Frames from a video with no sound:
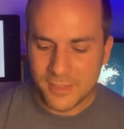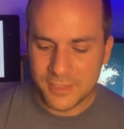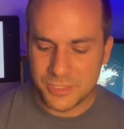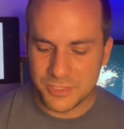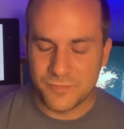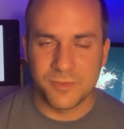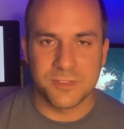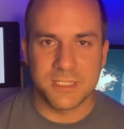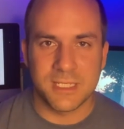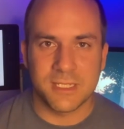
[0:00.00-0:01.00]
It just
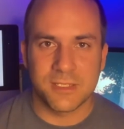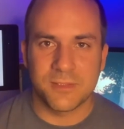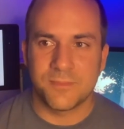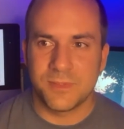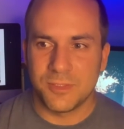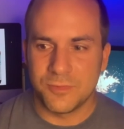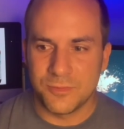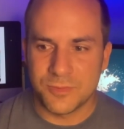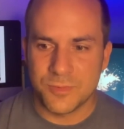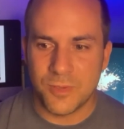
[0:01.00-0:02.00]
feels like
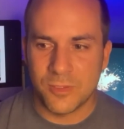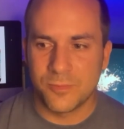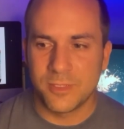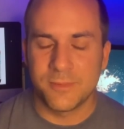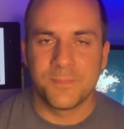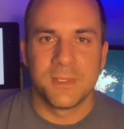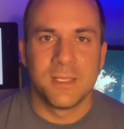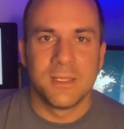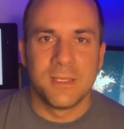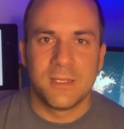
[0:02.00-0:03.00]
you swallow it
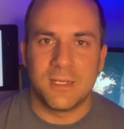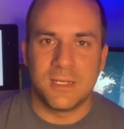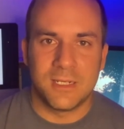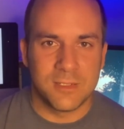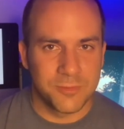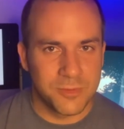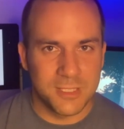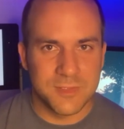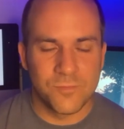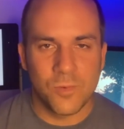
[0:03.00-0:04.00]
uh, with
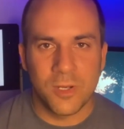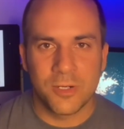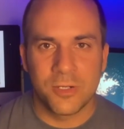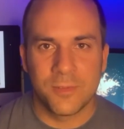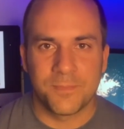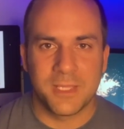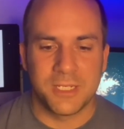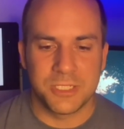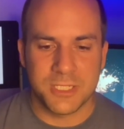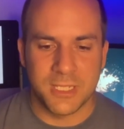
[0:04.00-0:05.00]
lots of water and
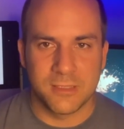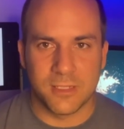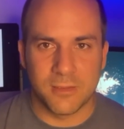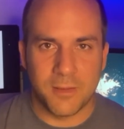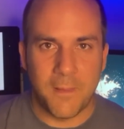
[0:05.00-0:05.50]
it just kind of like